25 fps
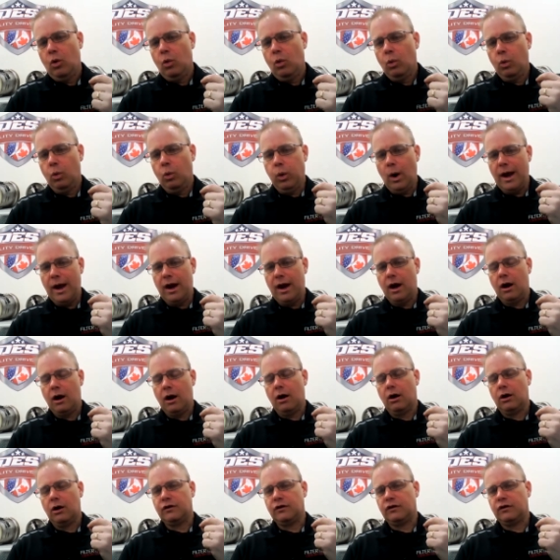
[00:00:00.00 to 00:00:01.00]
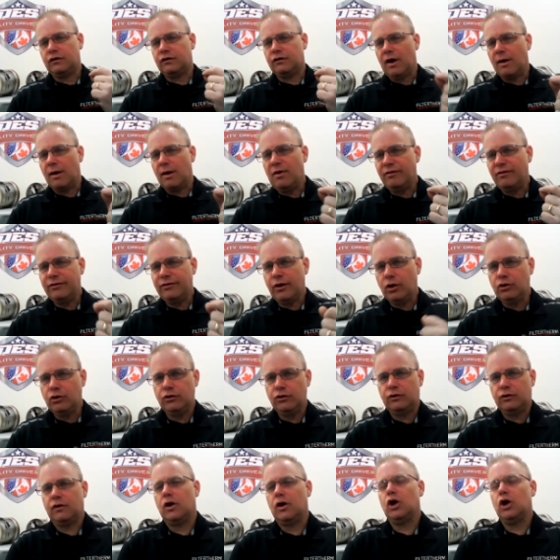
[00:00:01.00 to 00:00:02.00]
where some of
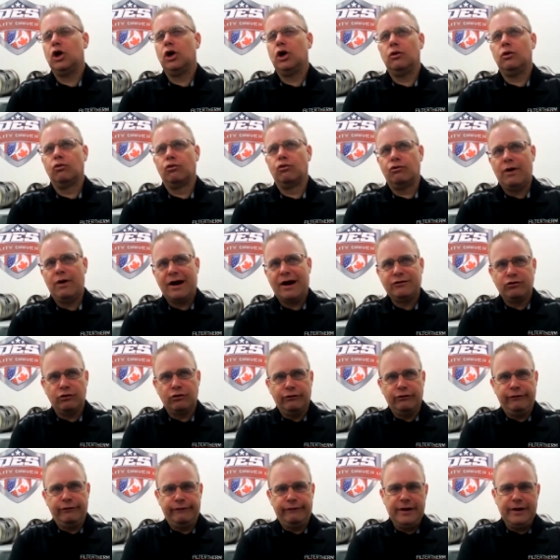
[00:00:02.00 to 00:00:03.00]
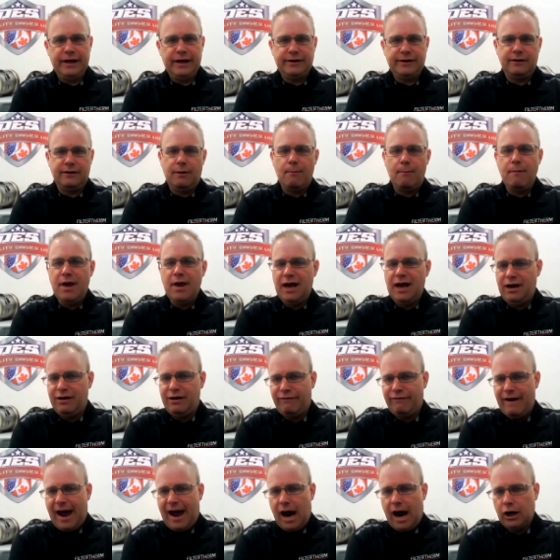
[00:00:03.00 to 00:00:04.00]
those retrofit
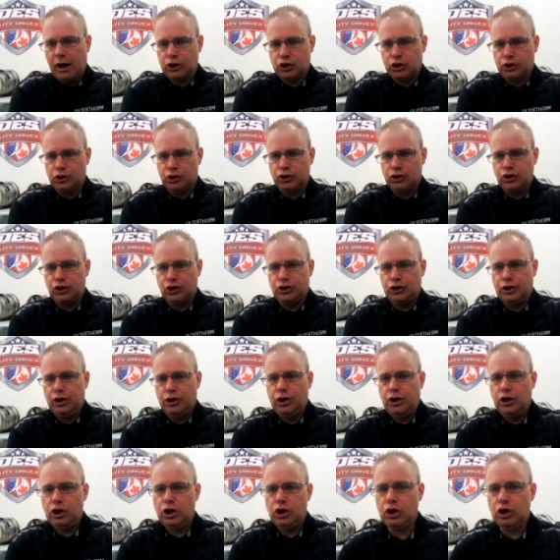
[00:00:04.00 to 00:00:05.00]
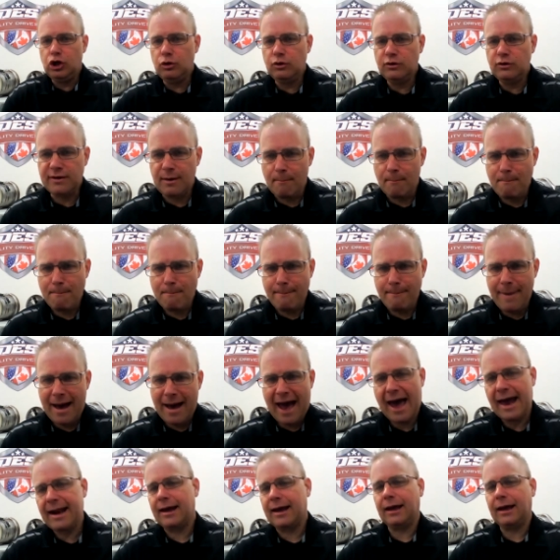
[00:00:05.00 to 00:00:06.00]
manufacturers used a
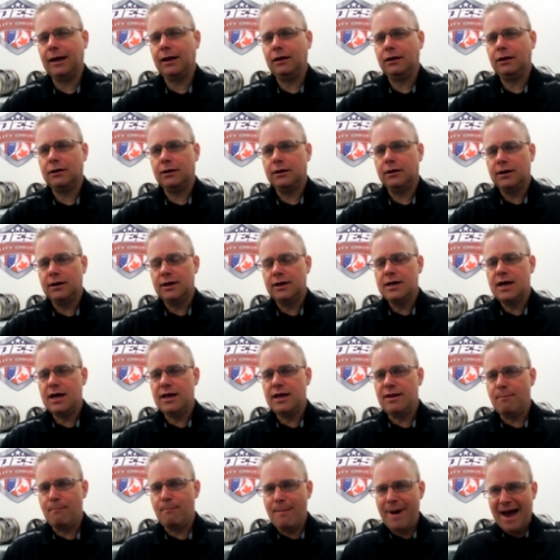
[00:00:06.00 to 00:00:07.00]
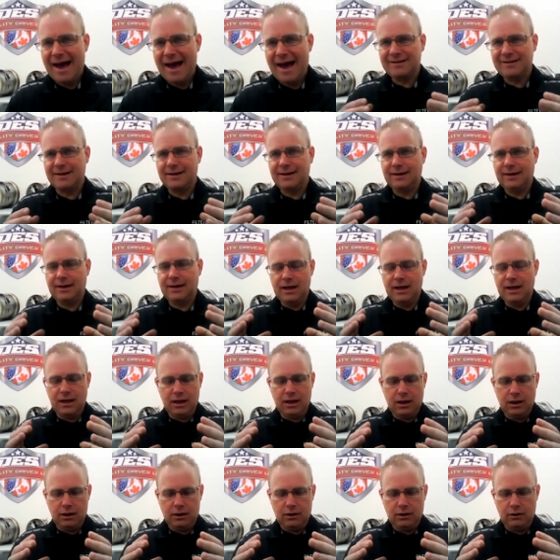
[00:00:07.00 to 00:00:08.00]
matting, and the matting
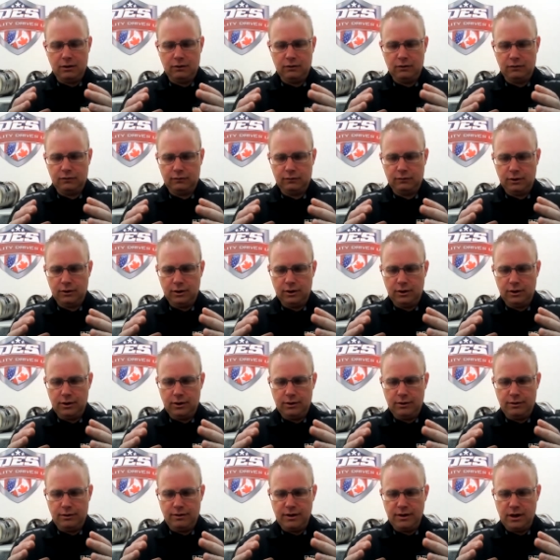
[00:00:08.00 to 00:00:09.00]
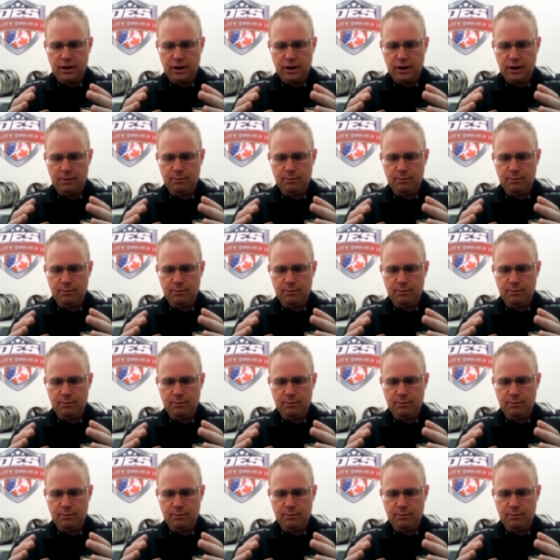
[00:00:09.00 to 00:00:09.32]
is the